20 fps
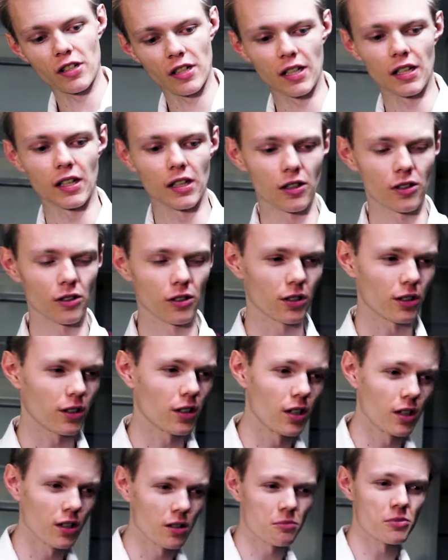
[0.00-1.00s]
here
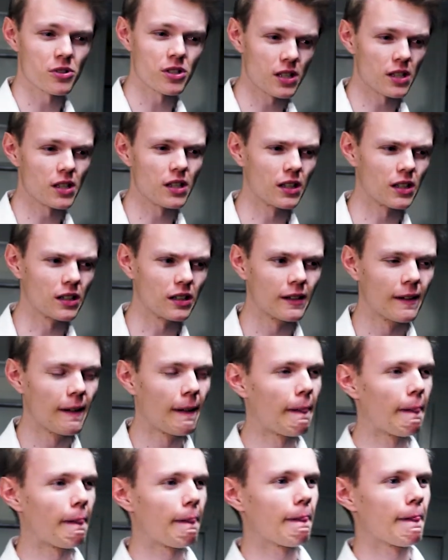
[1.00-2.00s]
comes in
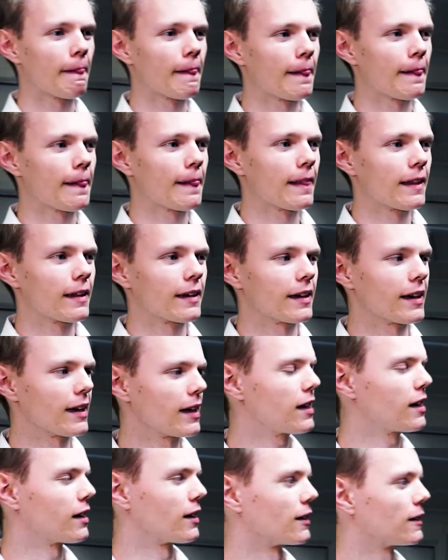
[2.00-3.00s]

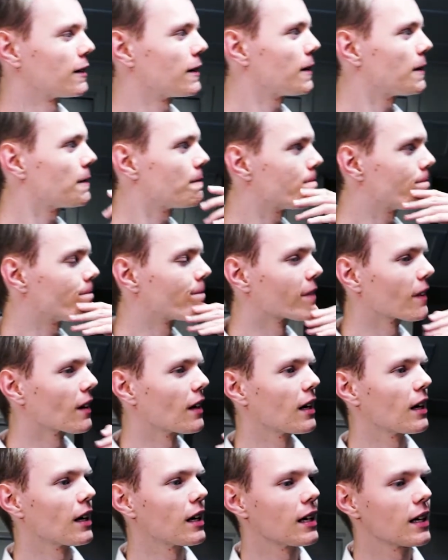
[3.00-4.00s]
and
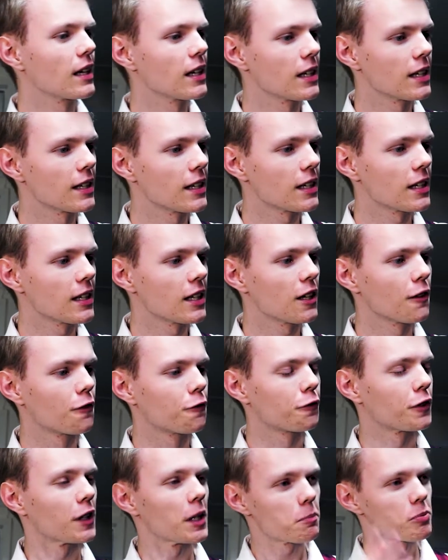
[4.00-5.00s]
he
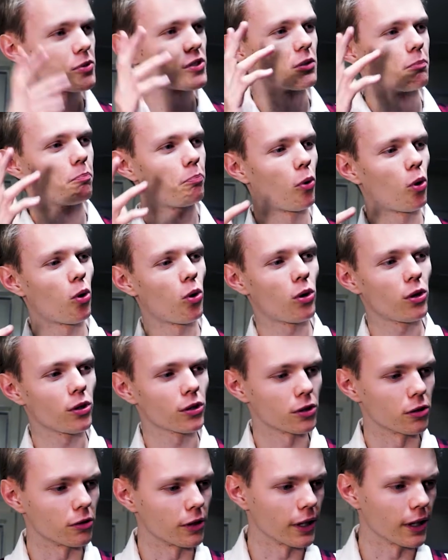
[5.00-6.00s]
flips the board
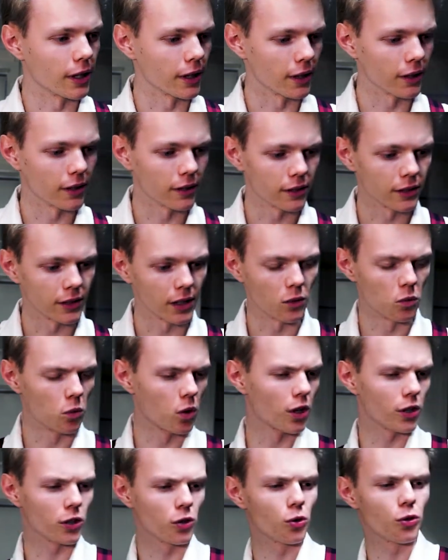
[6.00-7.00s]
around, and
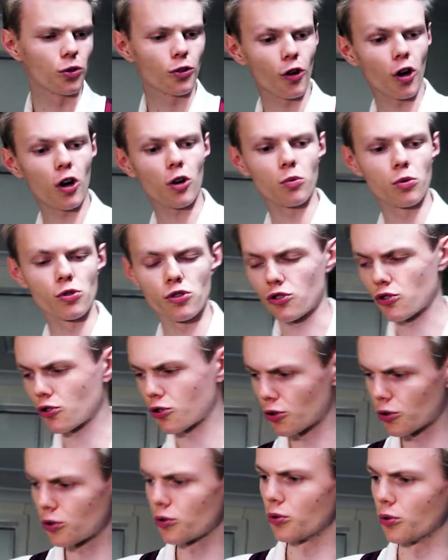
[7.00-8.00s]
what you thought was
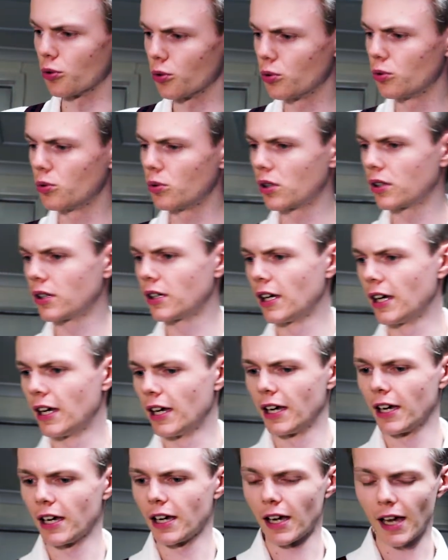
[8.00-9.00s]
true
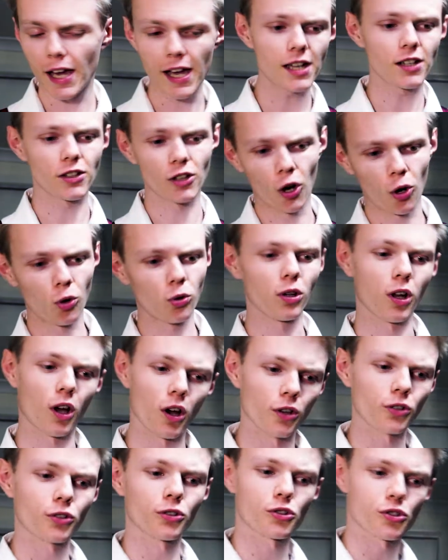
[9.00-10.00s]
ain't no
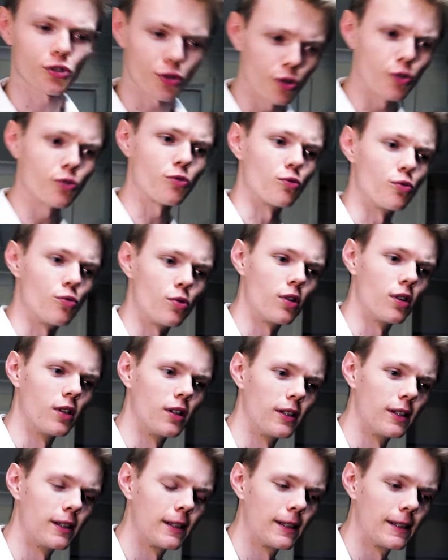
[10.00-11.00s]
longer true.
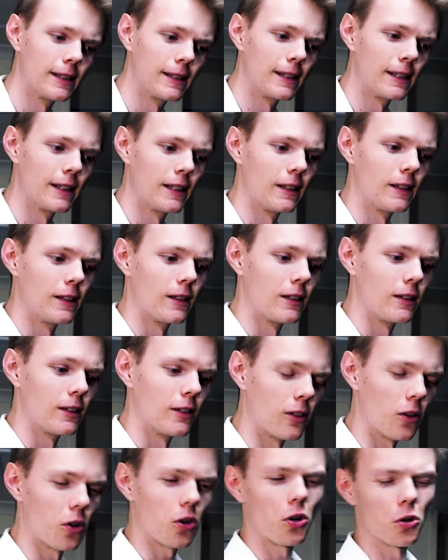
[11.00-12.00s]

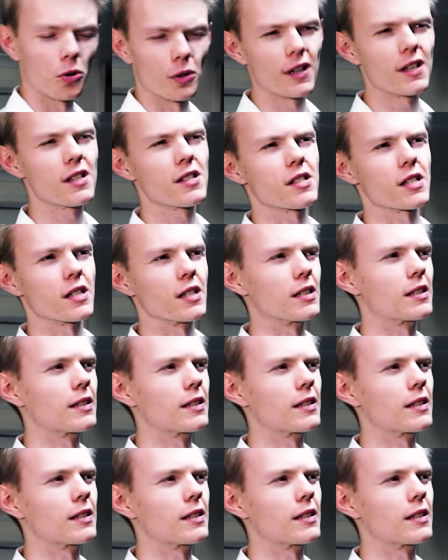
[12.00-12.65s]
Or is it?